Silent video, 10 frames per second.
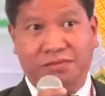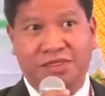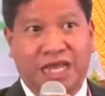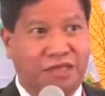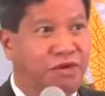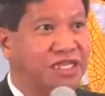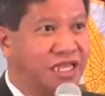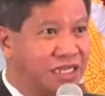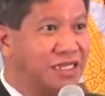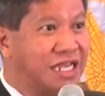That way
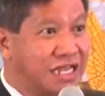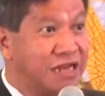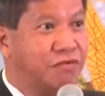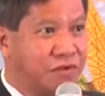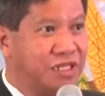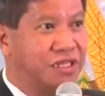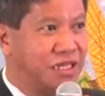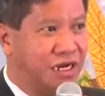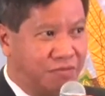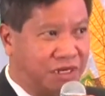they can deal
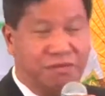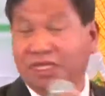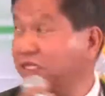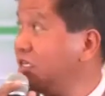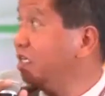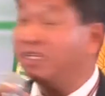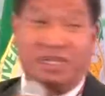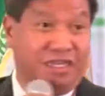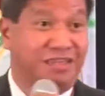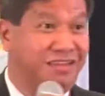with the upcoming surge
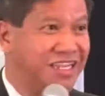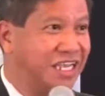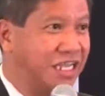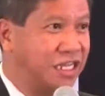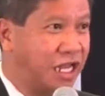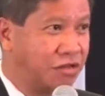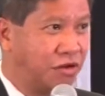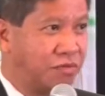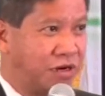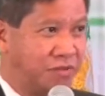in
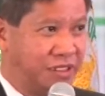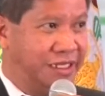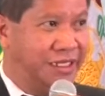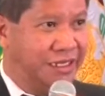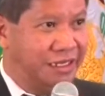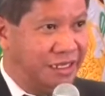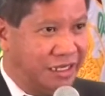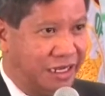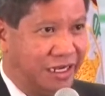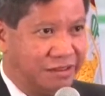intellectual property.
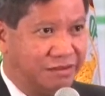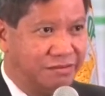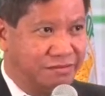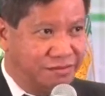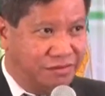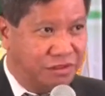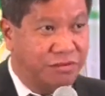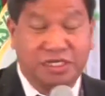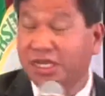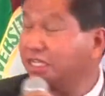And
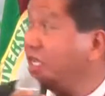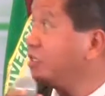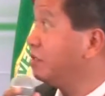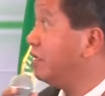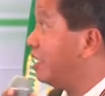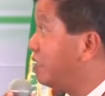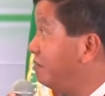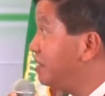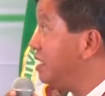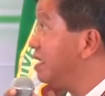commercialization
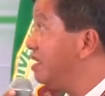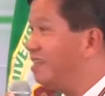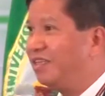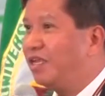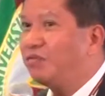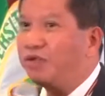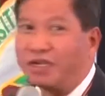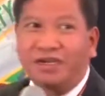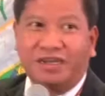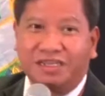activity that
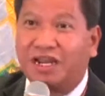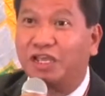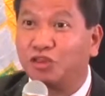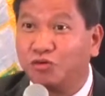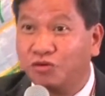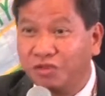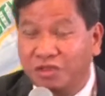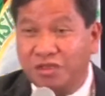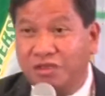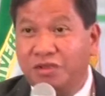we're trying to
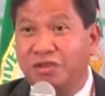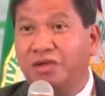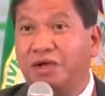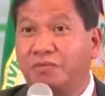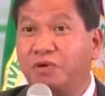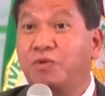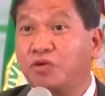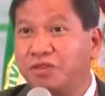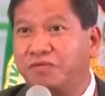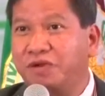uh,
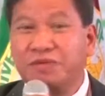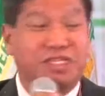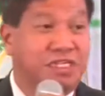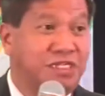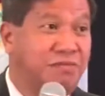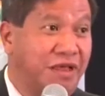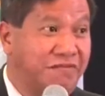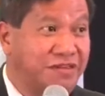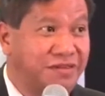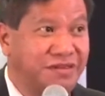promote from the system
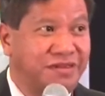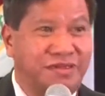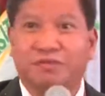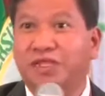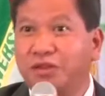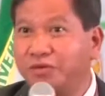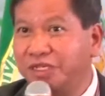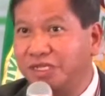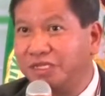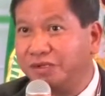level with
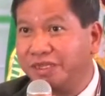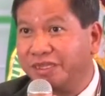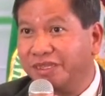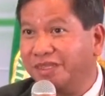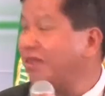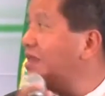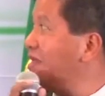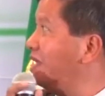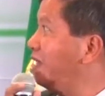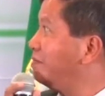Louis Sison.
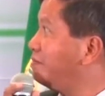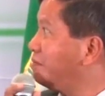Uh,